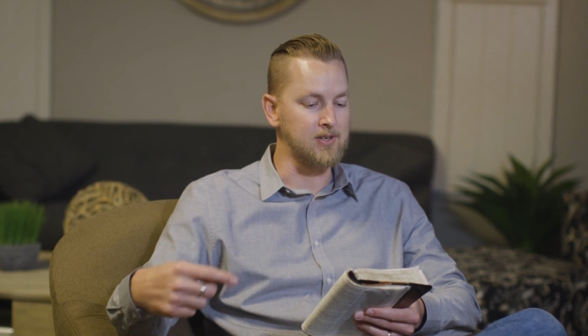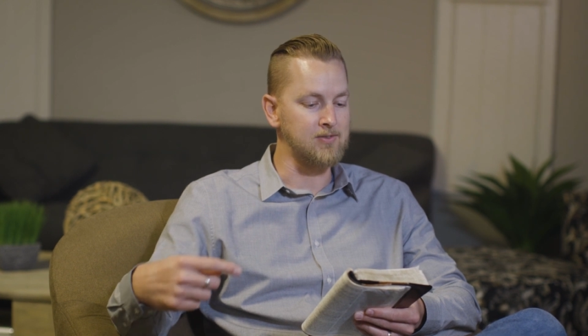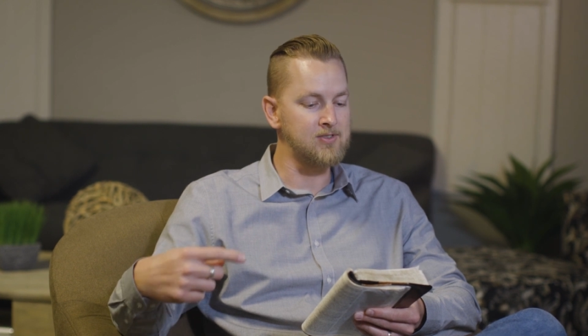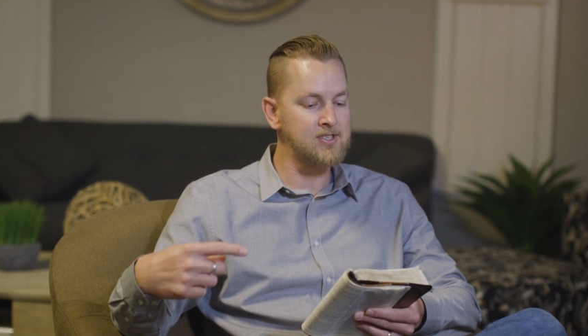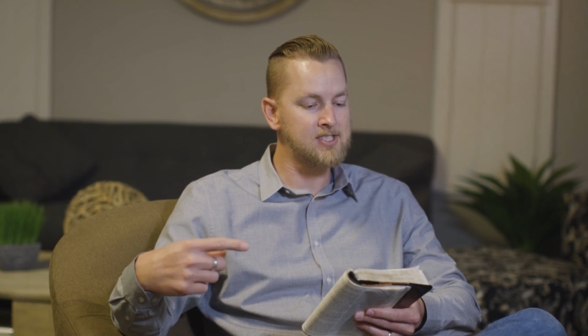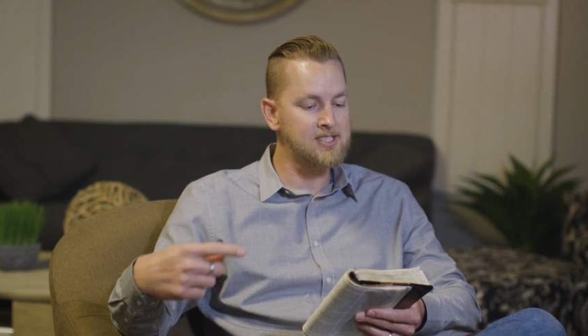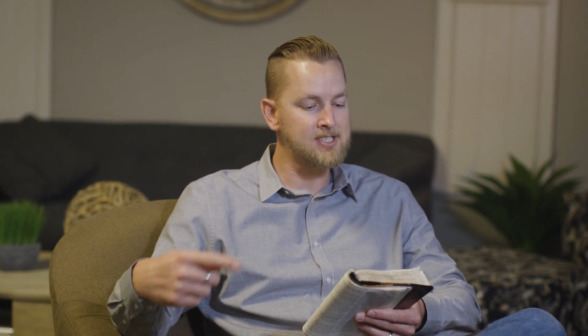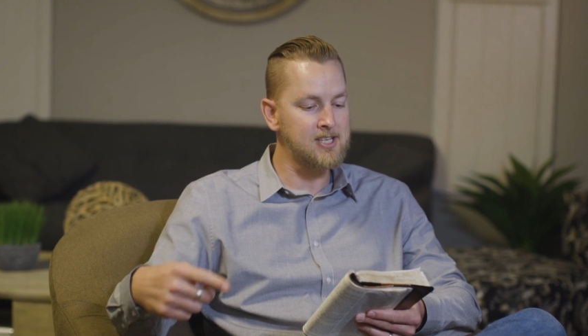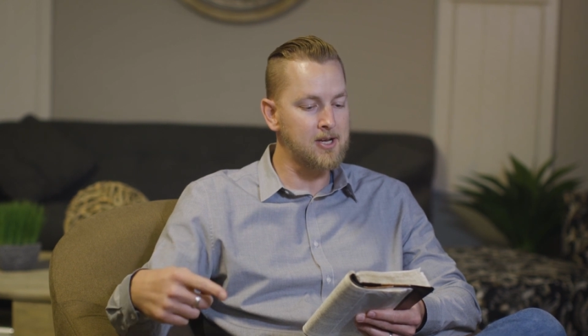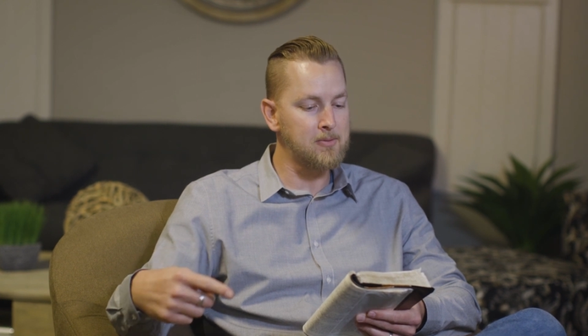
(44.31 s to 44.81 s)
if
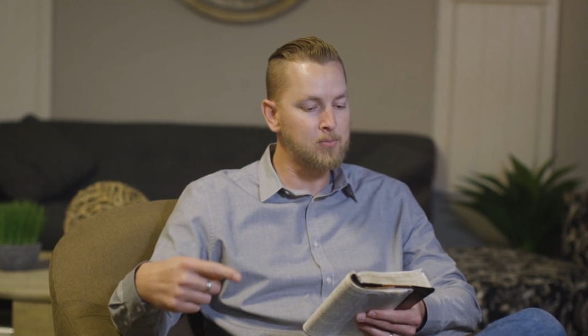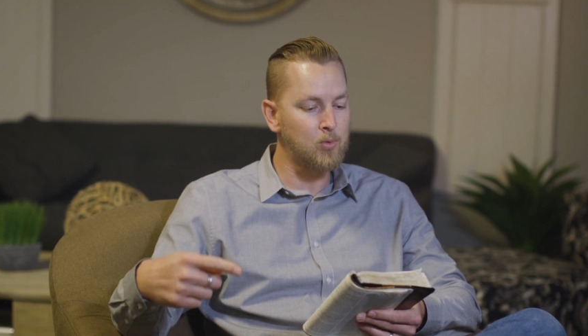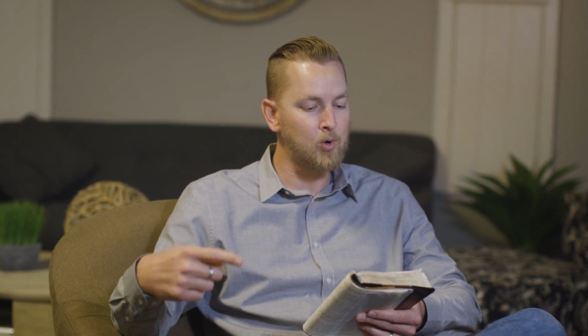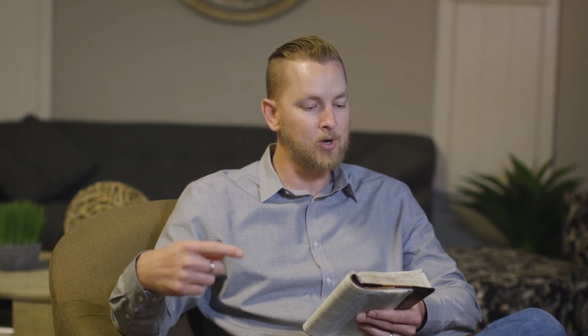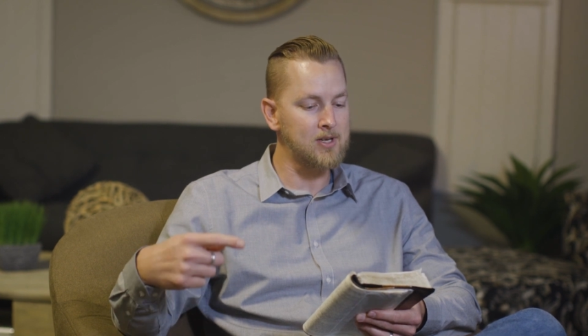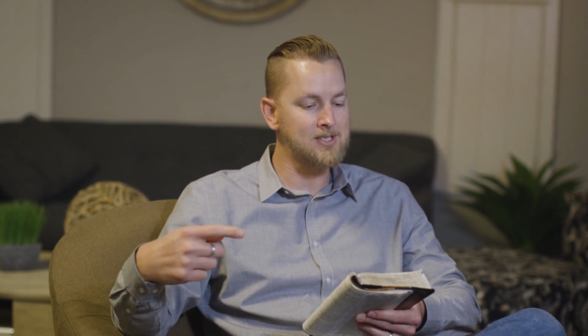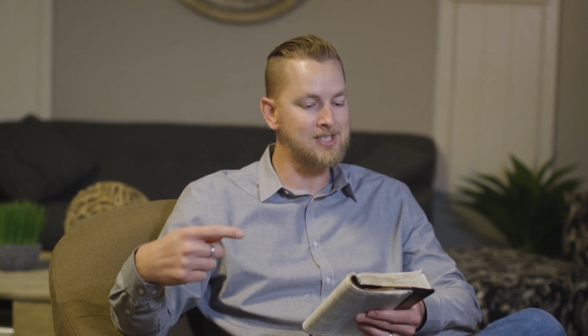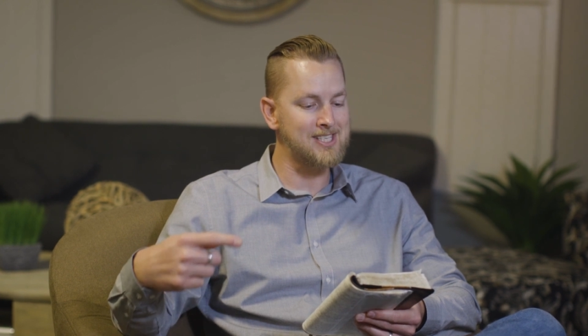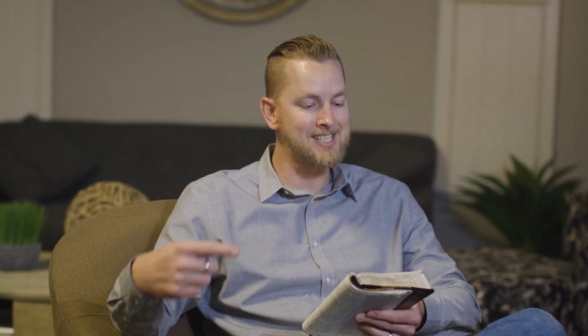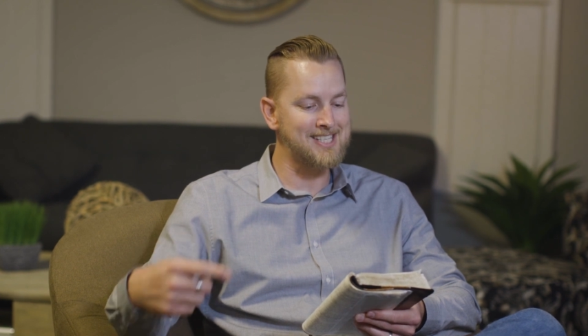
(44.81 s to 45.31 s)

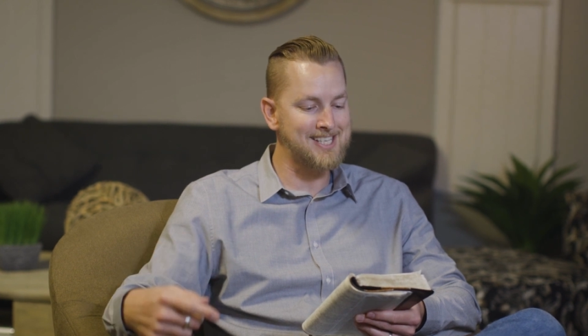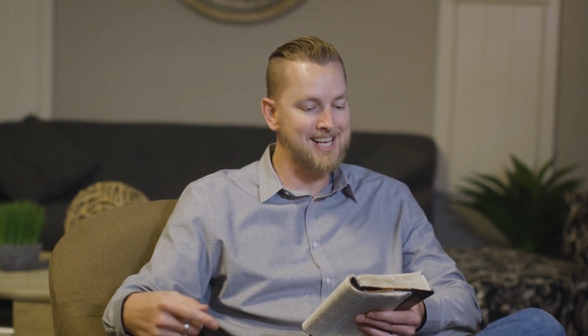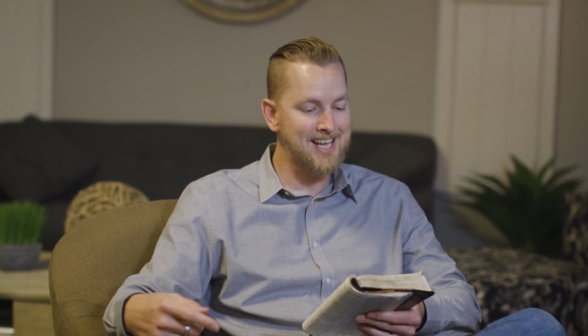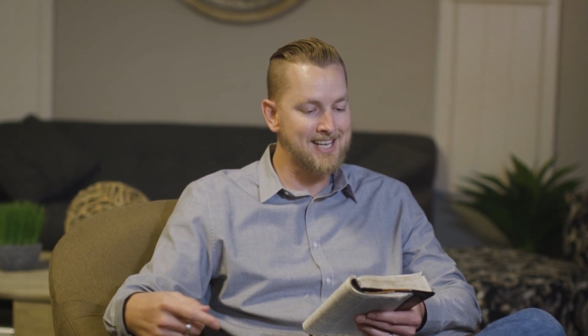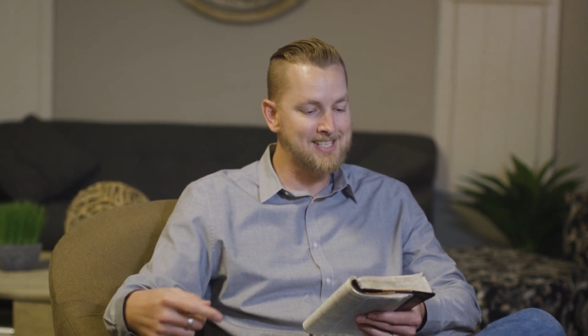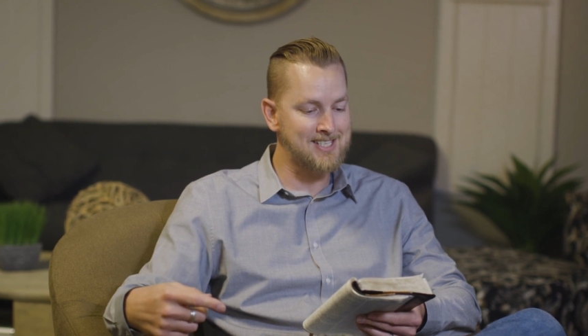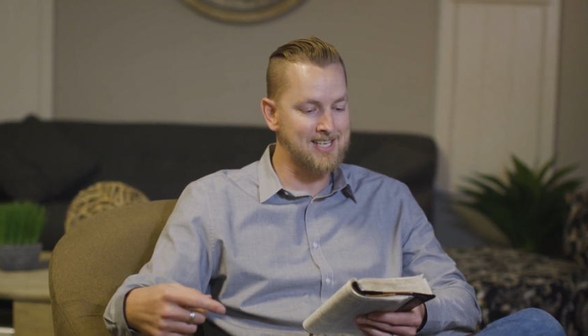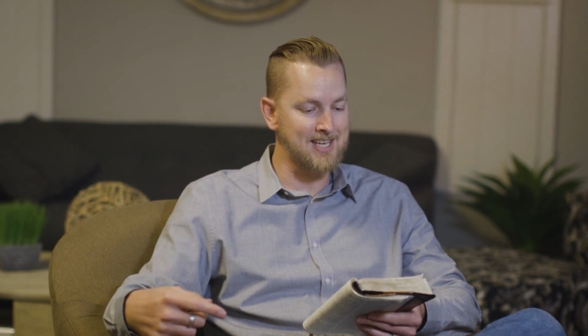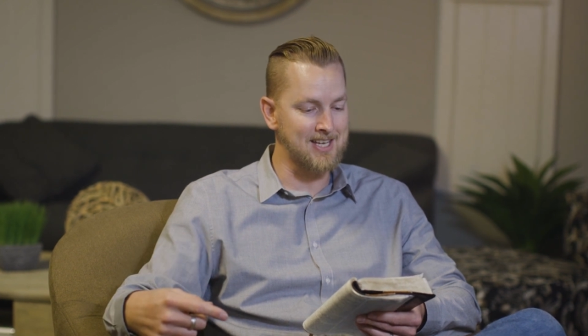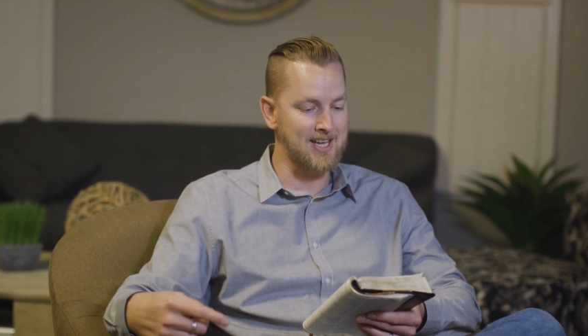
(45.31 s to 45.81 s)
someone
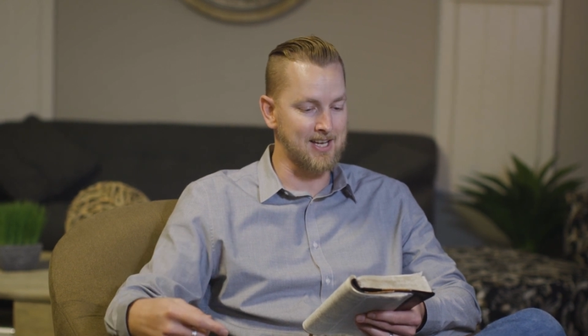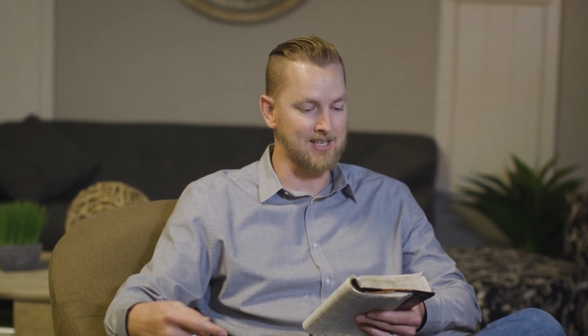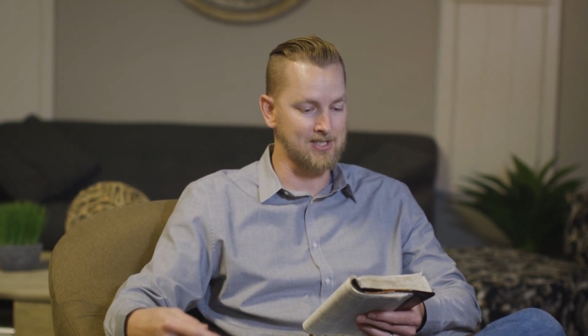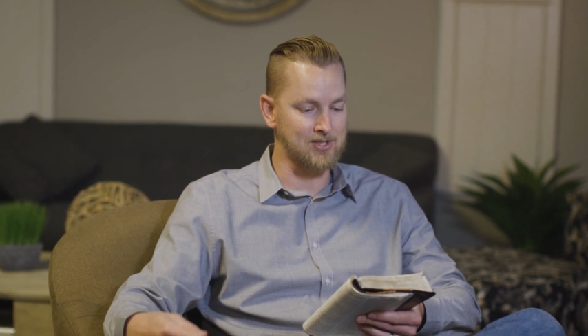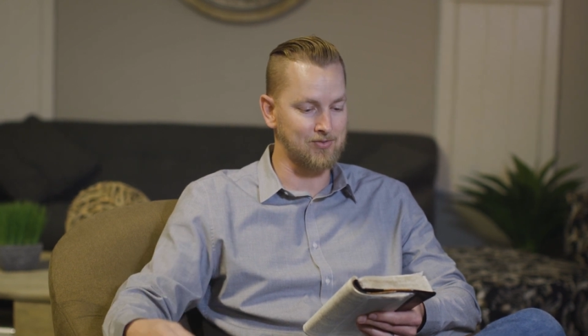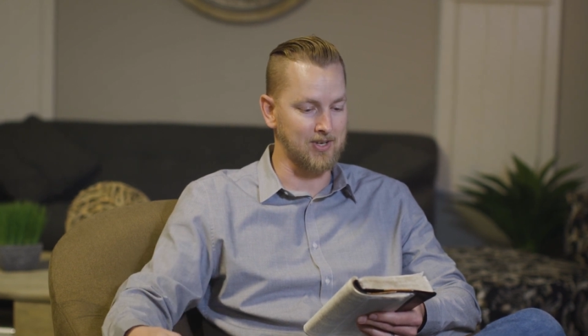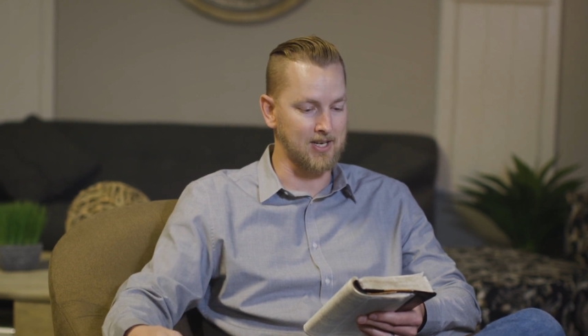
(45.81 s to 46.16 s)
says he has